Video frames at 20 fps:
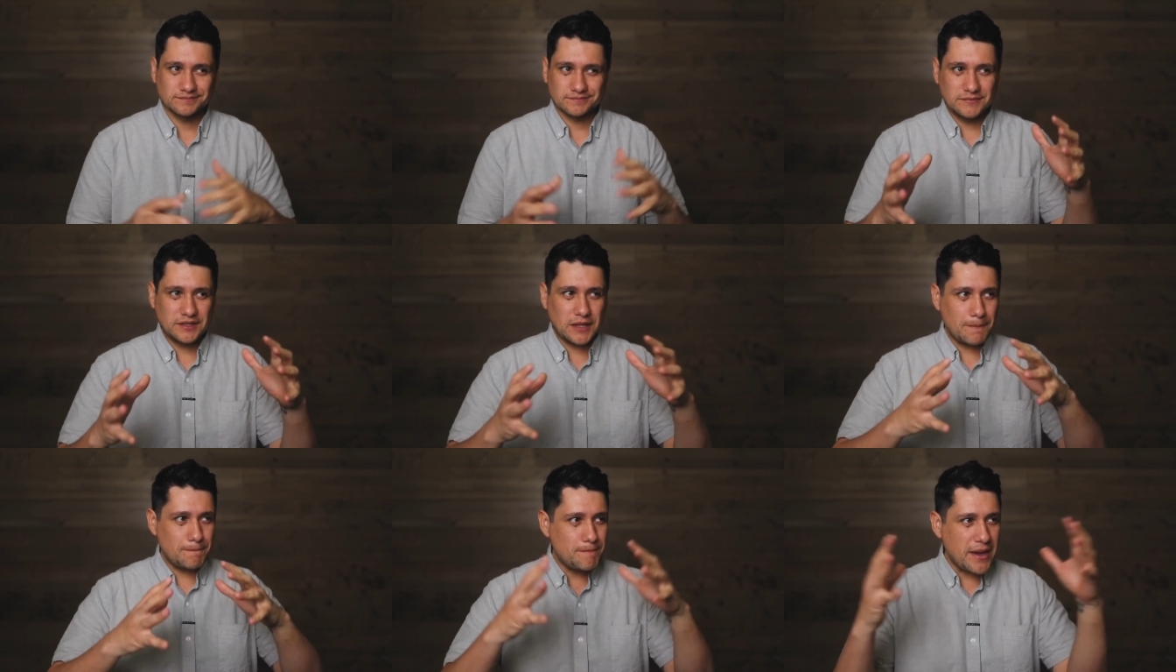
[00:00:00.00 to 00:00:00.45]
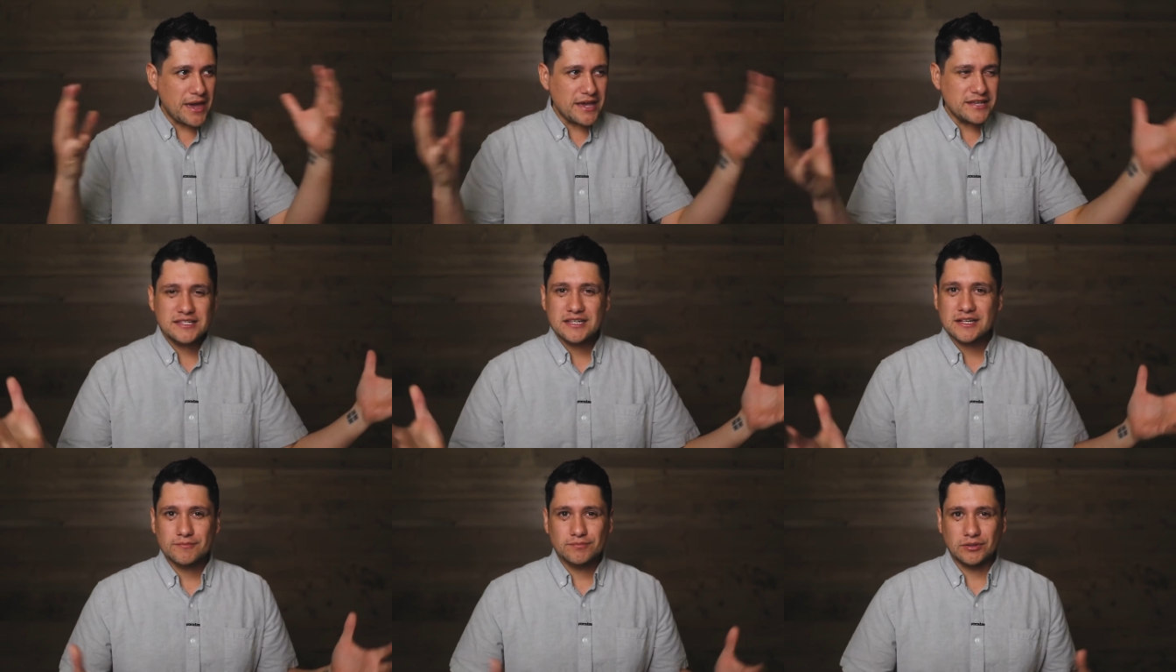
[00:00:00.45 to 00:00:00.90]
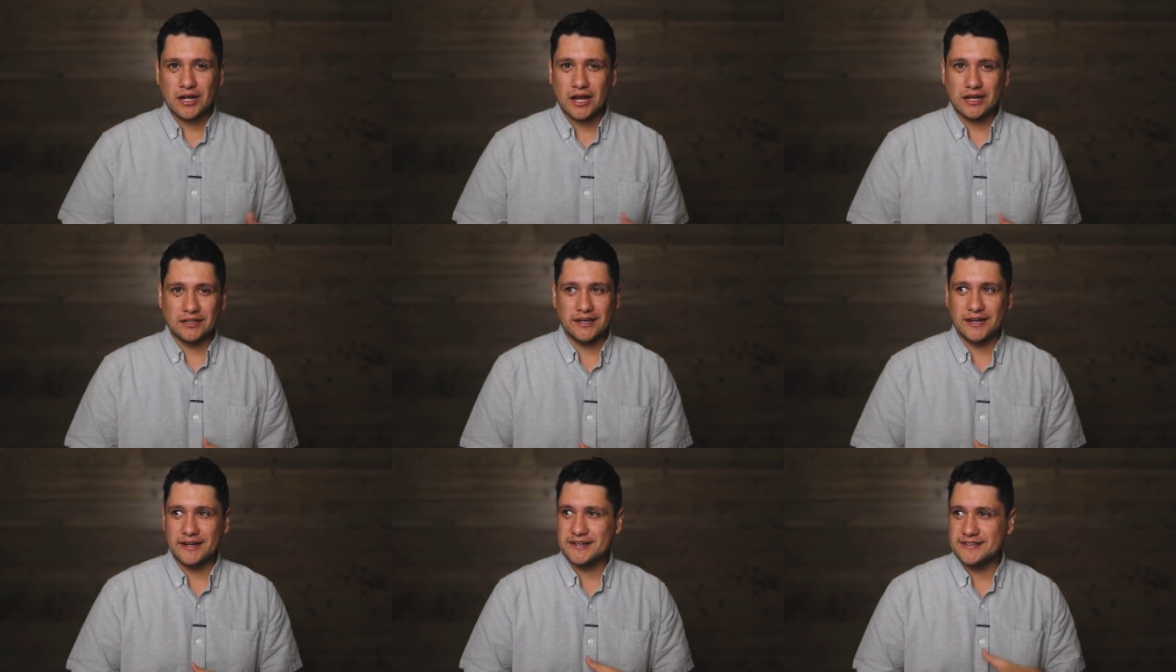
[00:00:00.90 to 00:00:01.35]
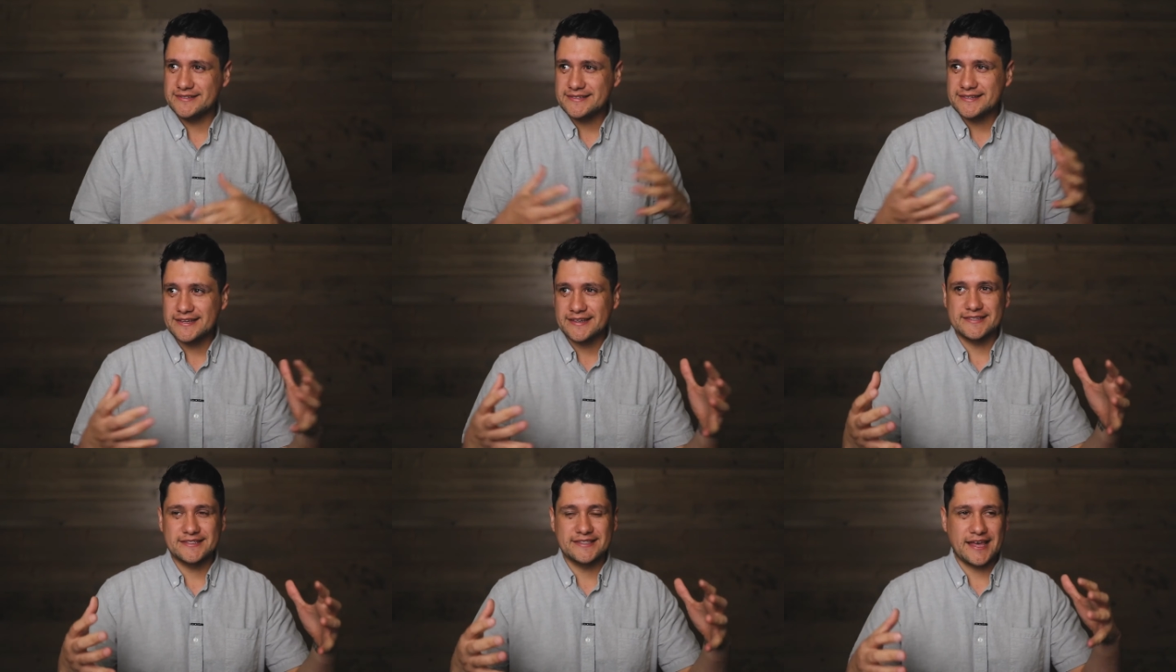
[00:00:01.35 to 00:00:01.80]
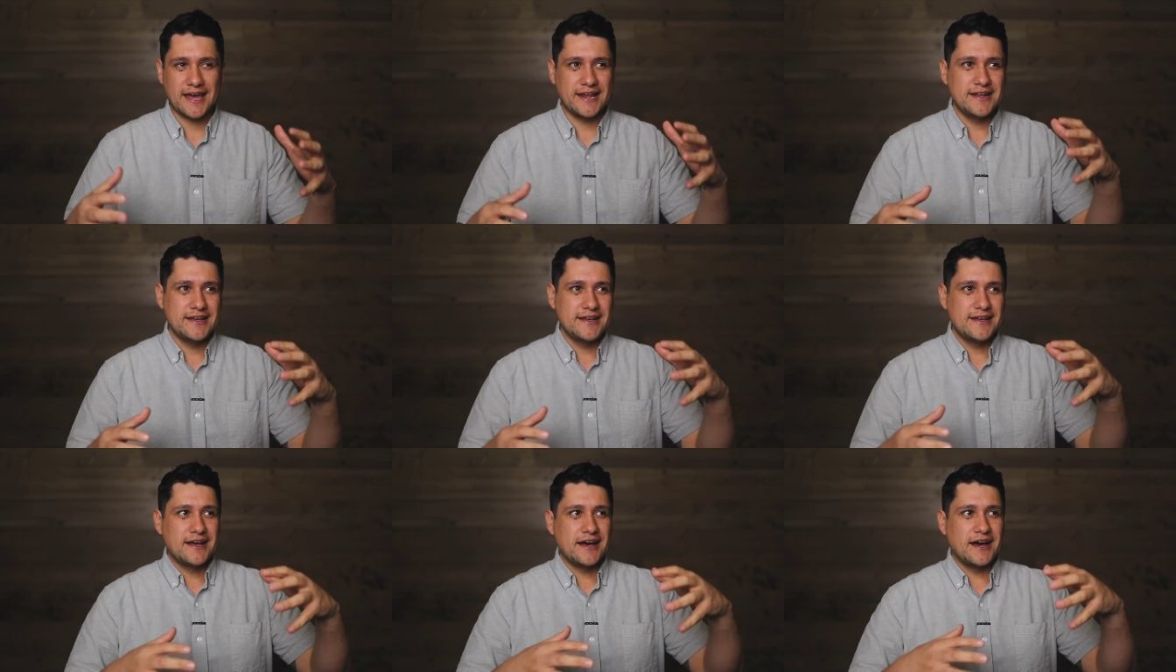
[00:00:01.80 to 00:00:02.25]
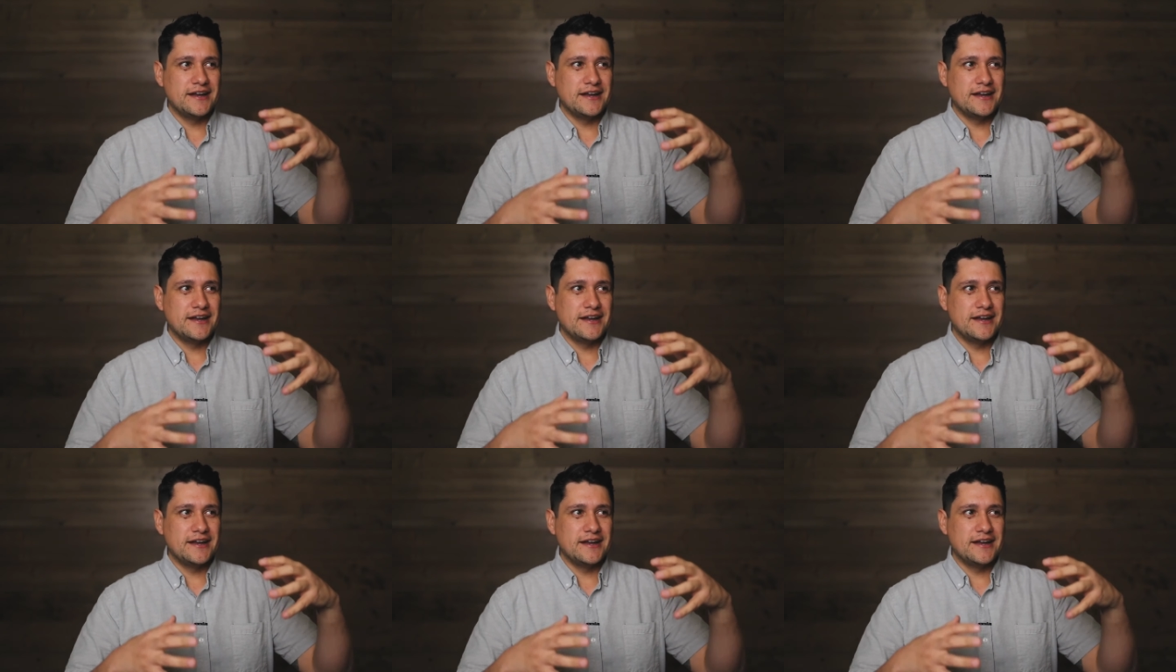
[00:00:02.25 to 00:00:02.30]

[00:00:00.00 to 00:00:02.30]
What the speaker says: the basic plot line is this, that